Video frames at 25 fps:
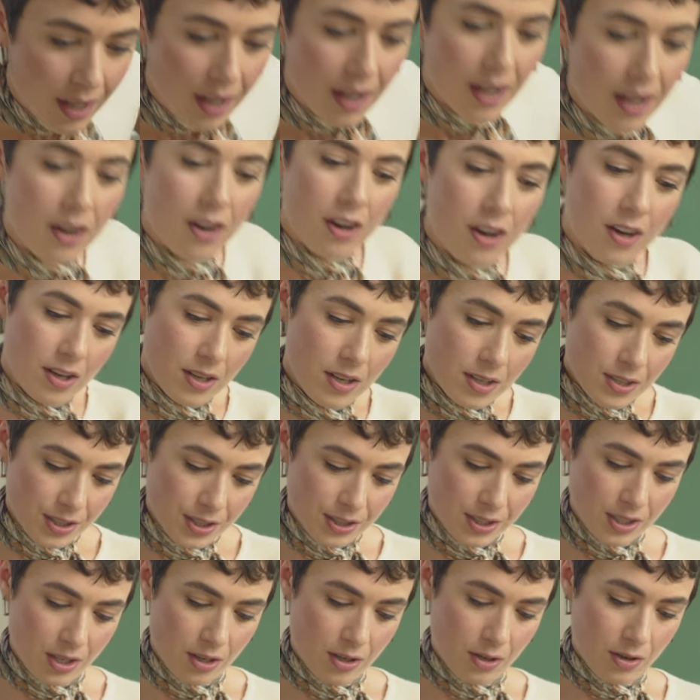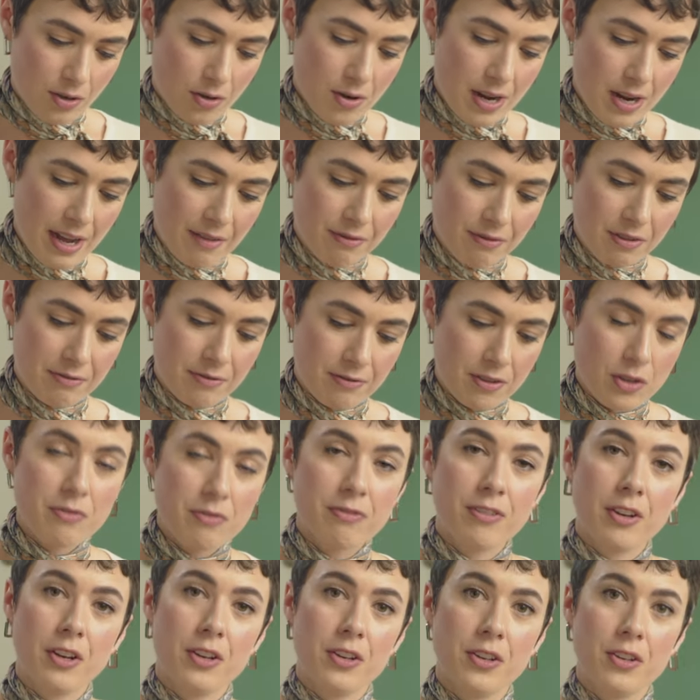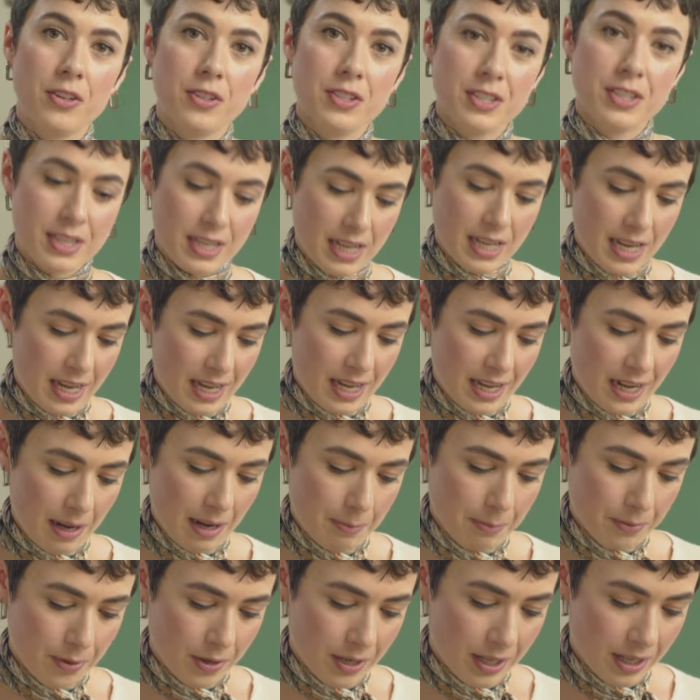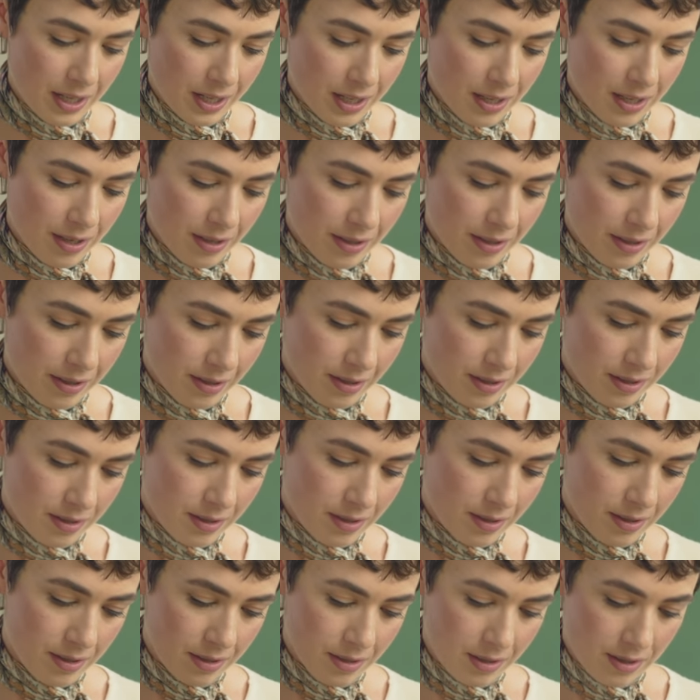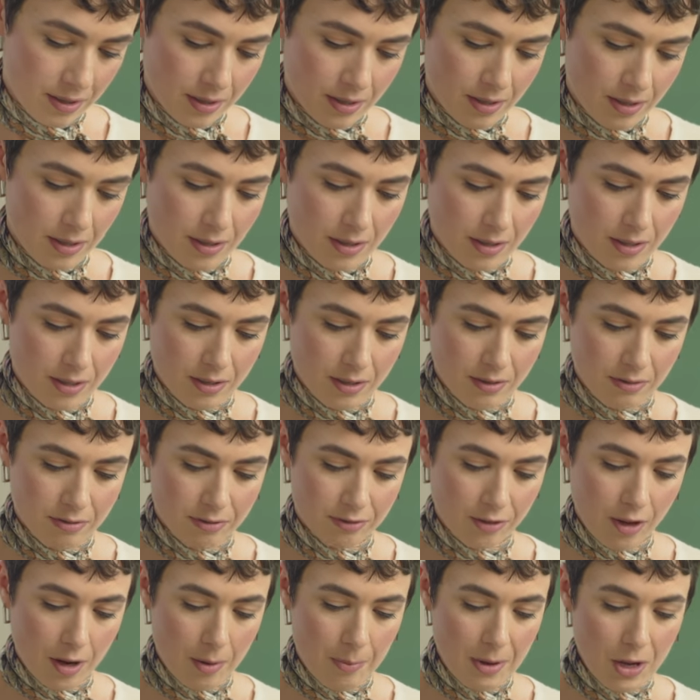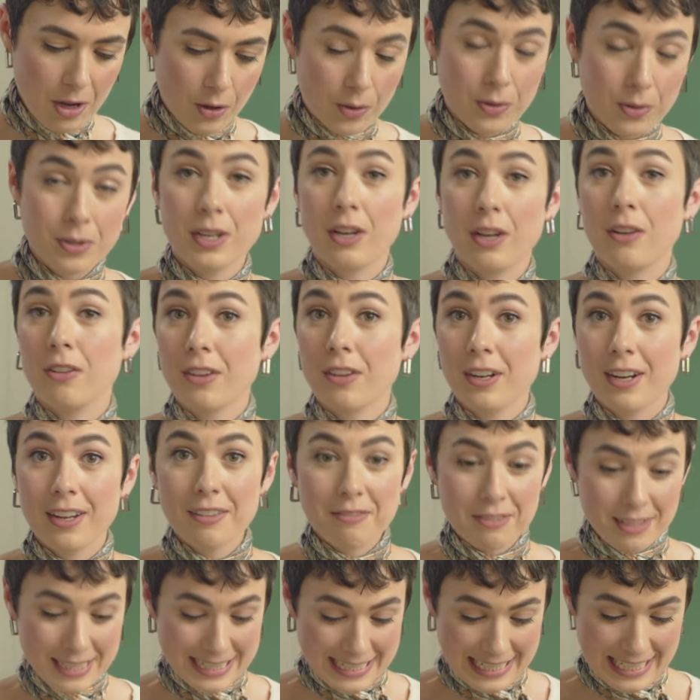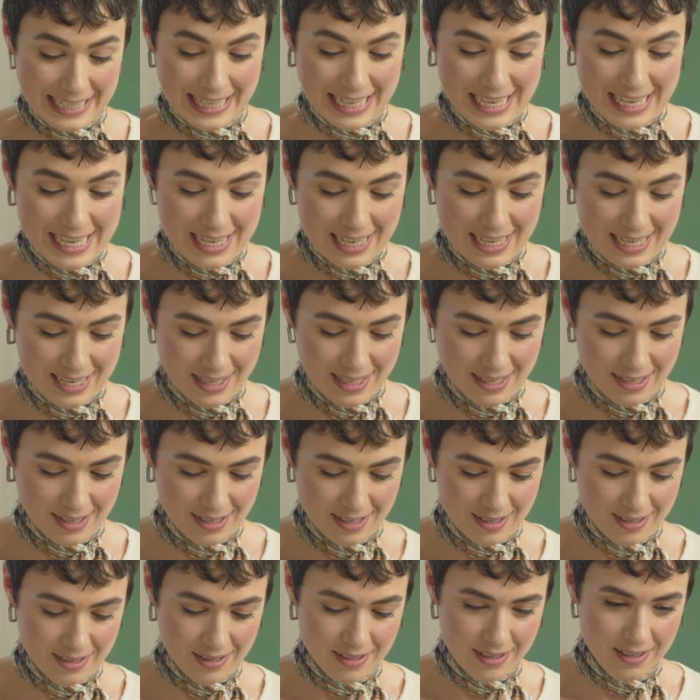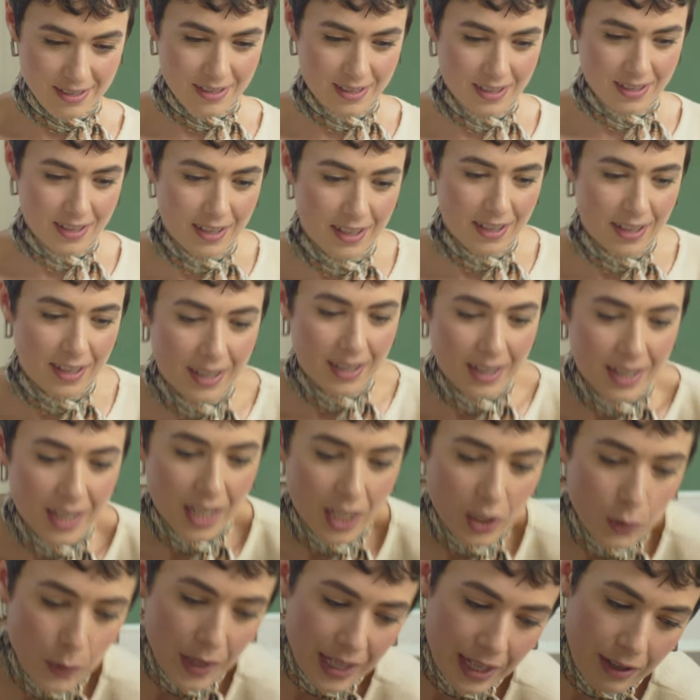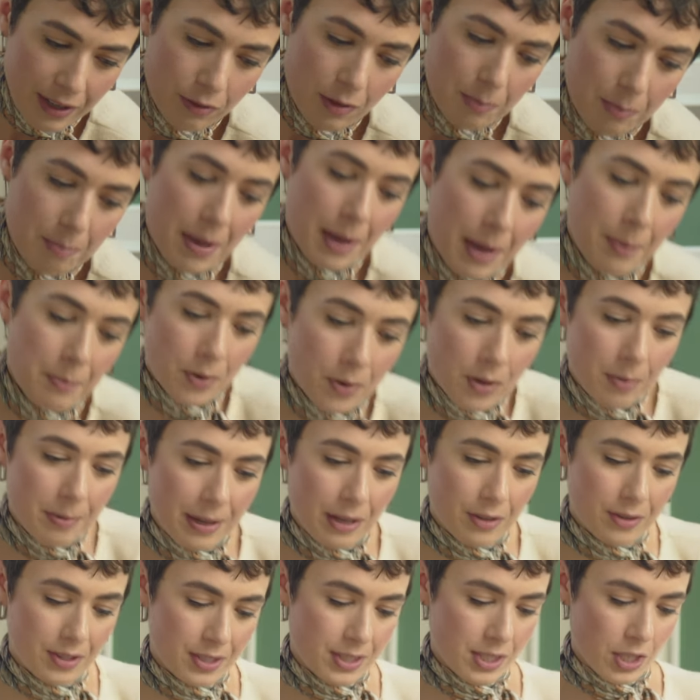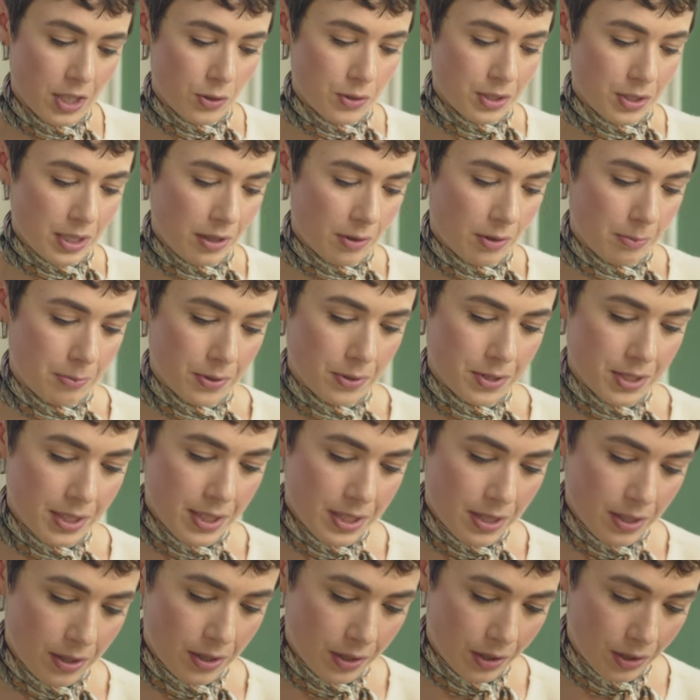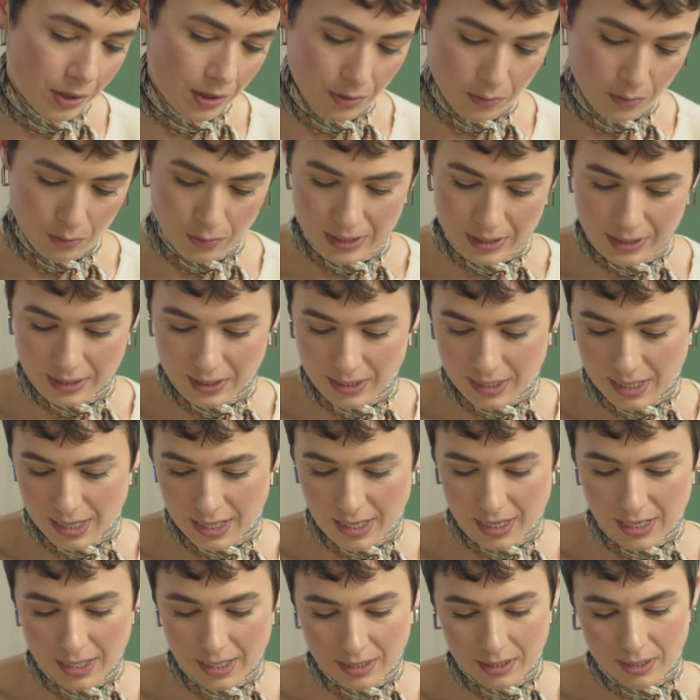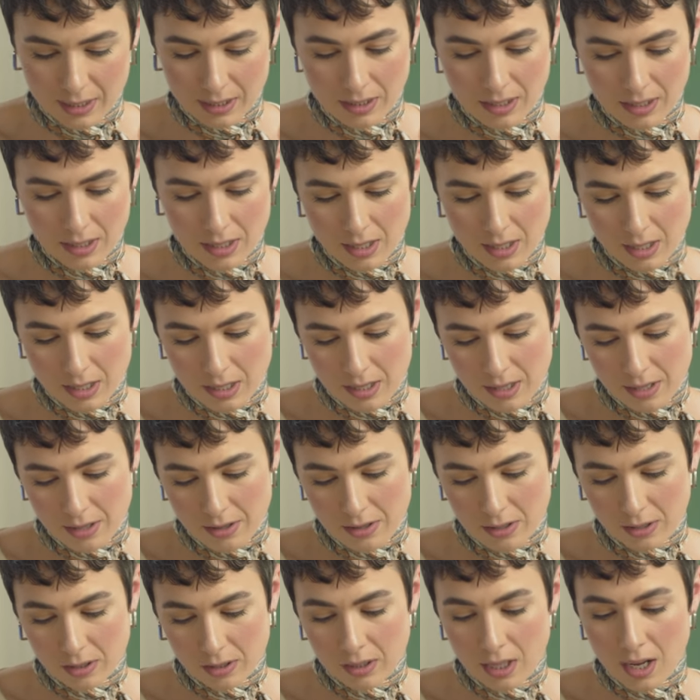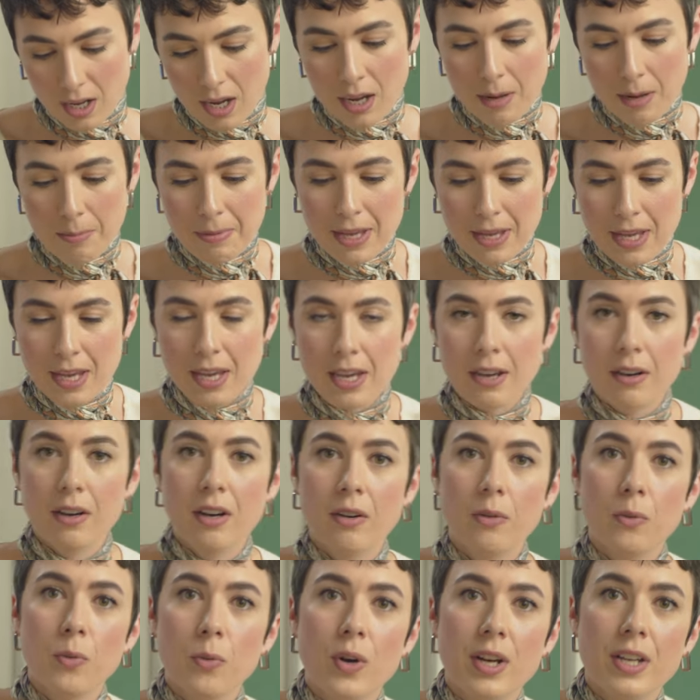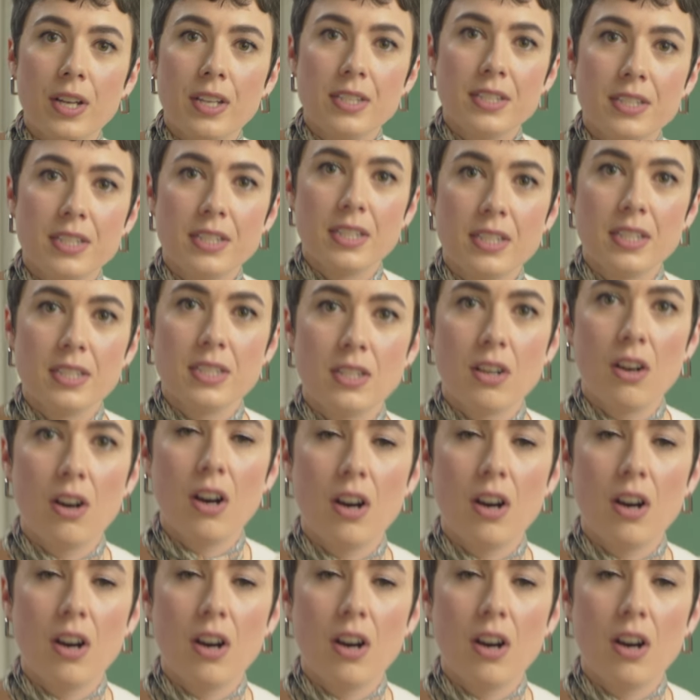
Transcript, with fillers: I also have a few photos that I printed from a hotel that I visited. And what I remember about this hotel in particular was that the lobby was this